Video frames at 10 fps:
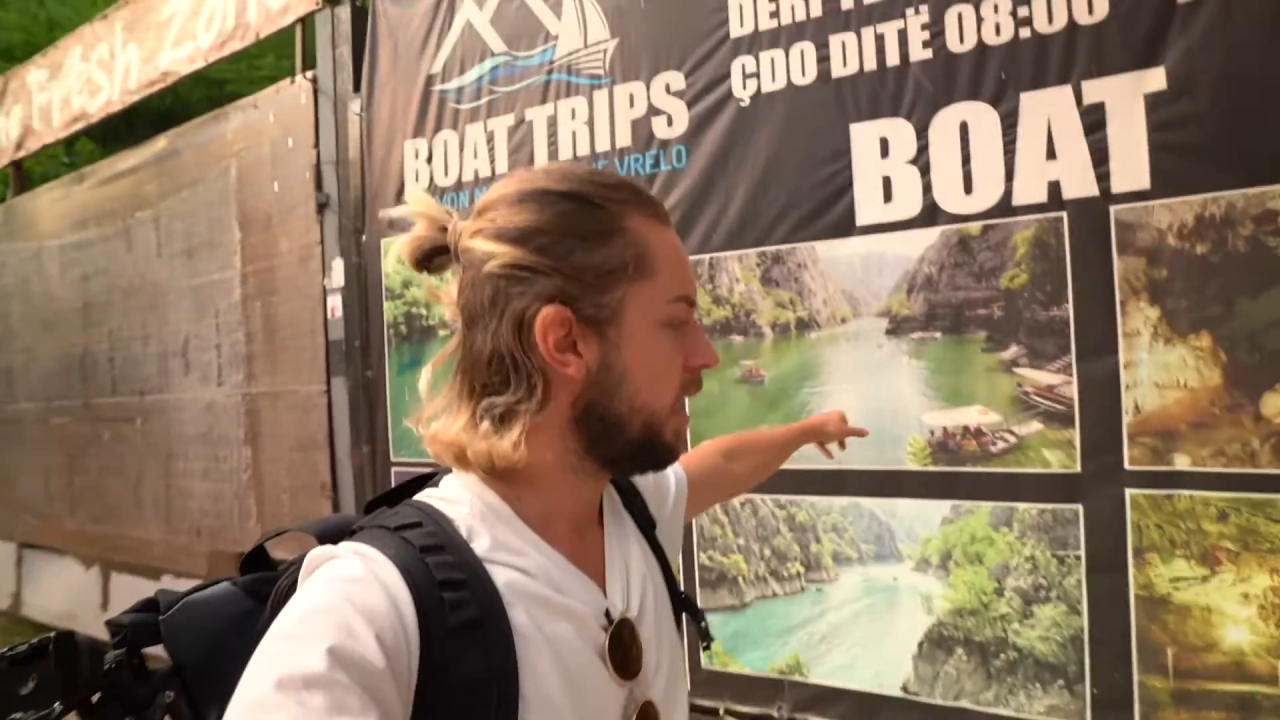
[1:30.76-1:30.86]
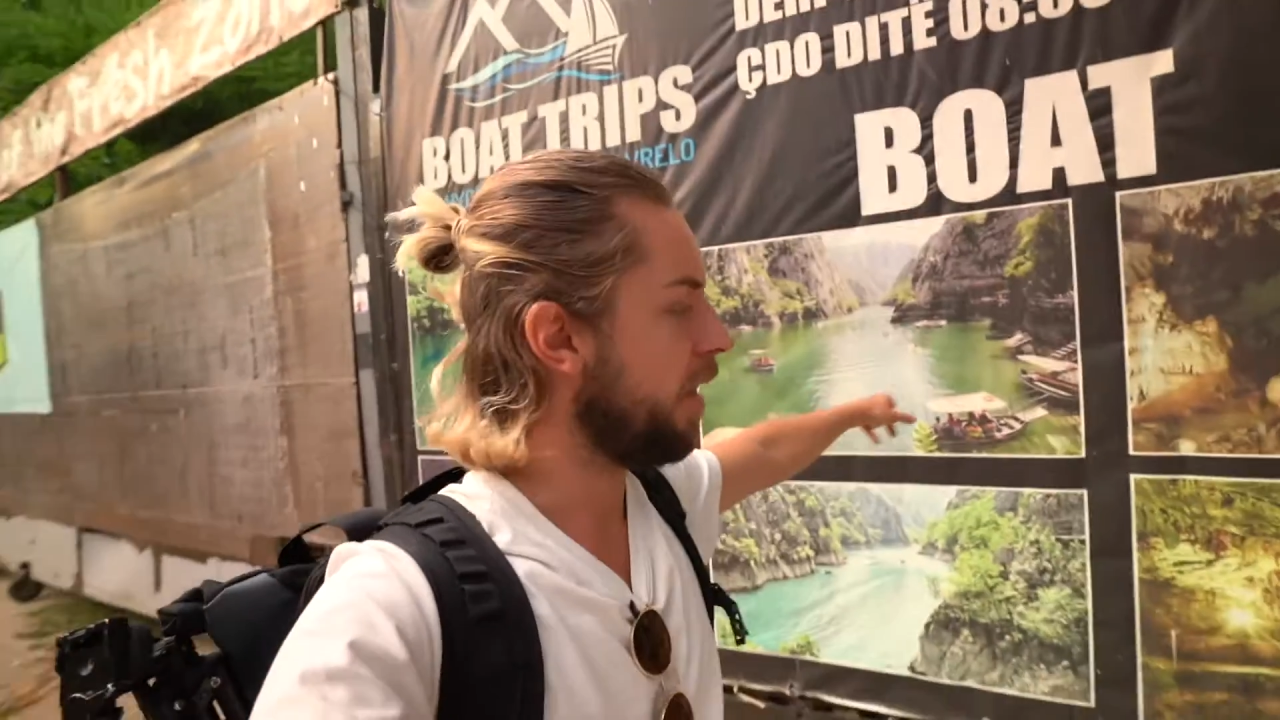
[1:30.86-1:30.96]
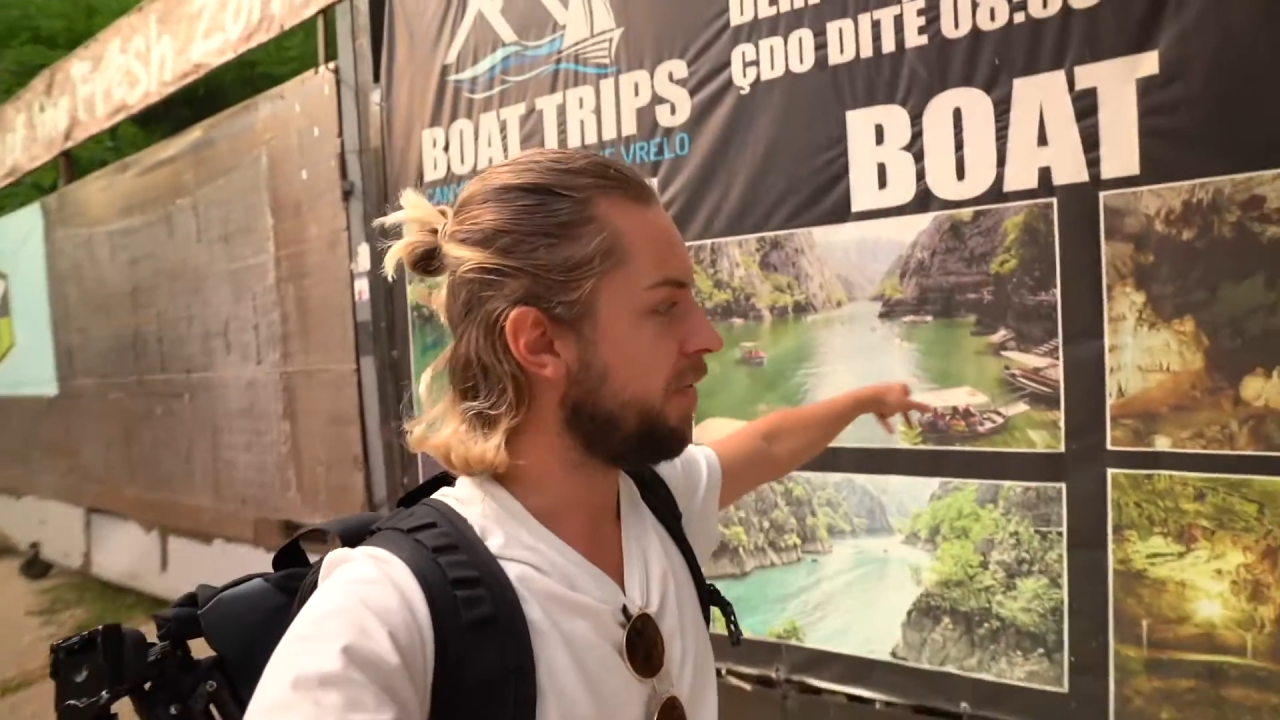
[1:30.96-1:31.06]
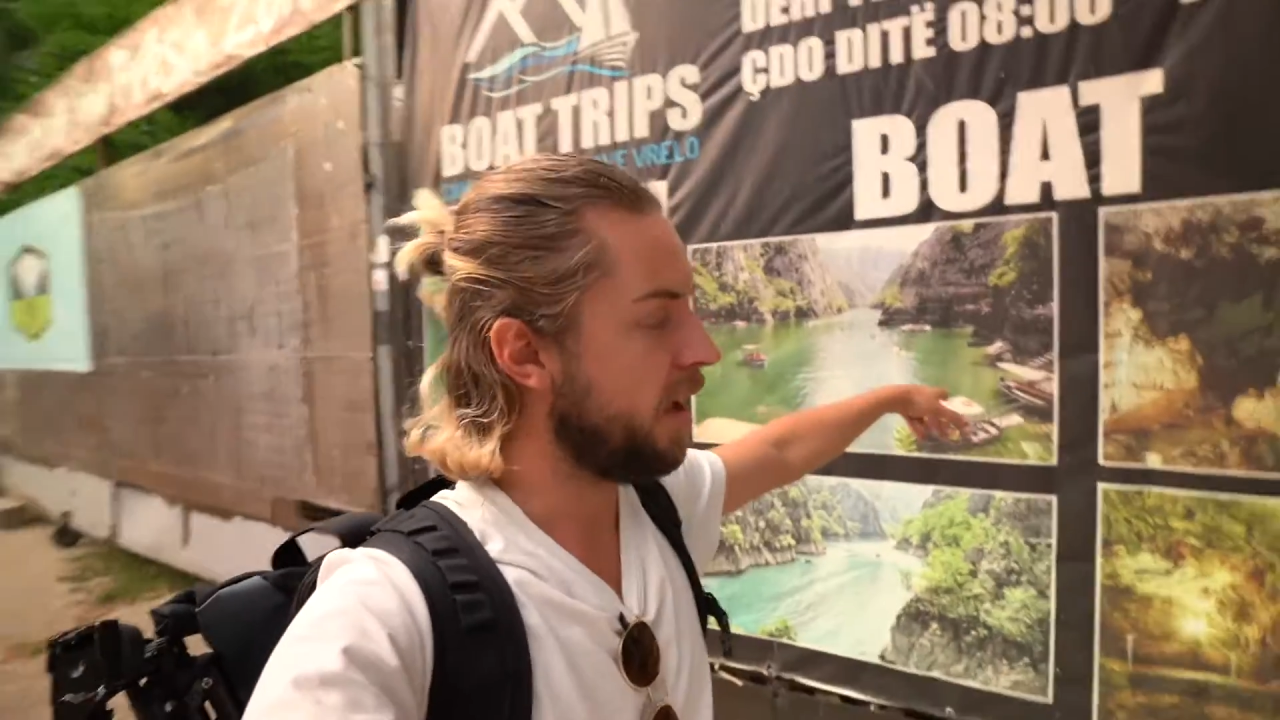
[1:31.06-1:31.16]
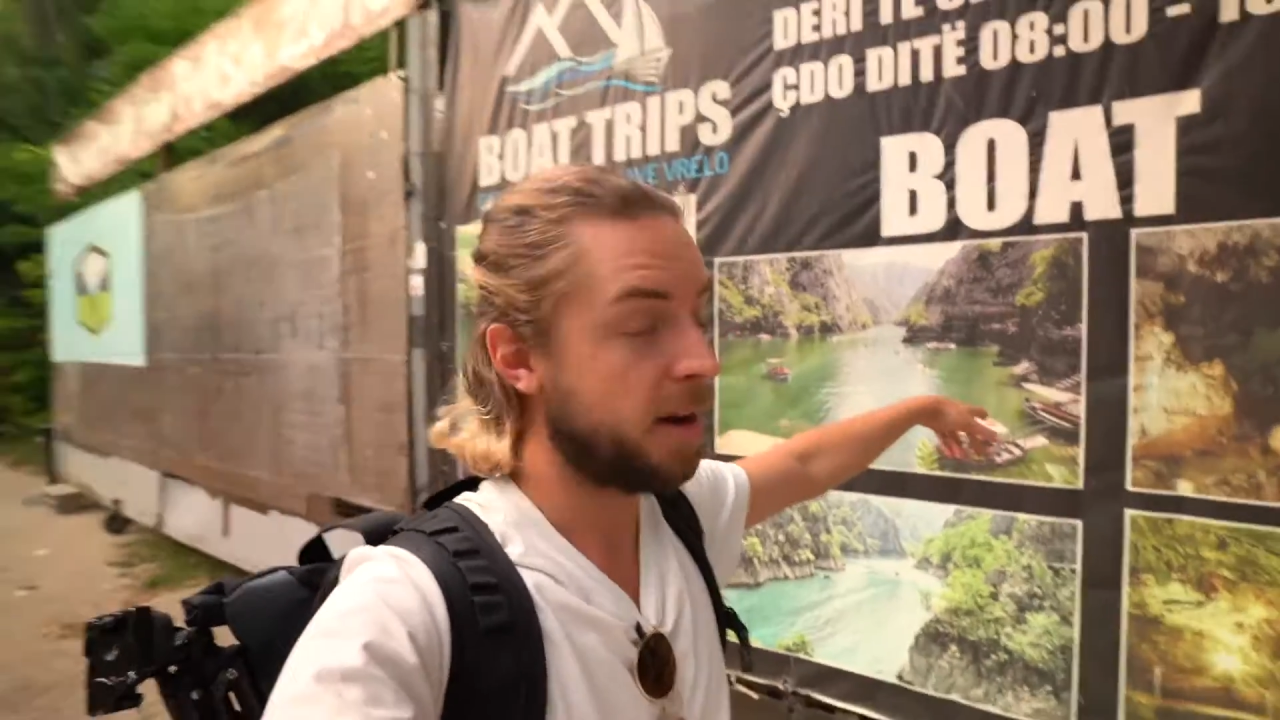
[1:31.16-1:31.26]

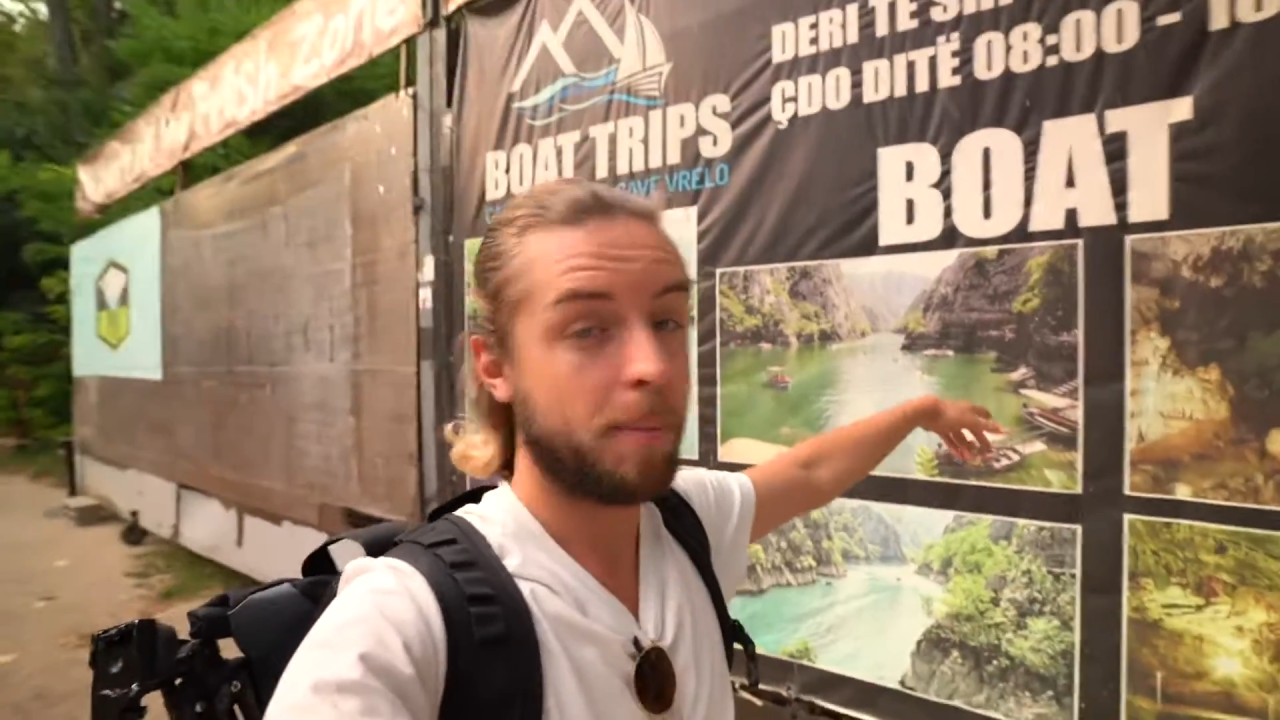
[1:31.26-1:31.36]
and then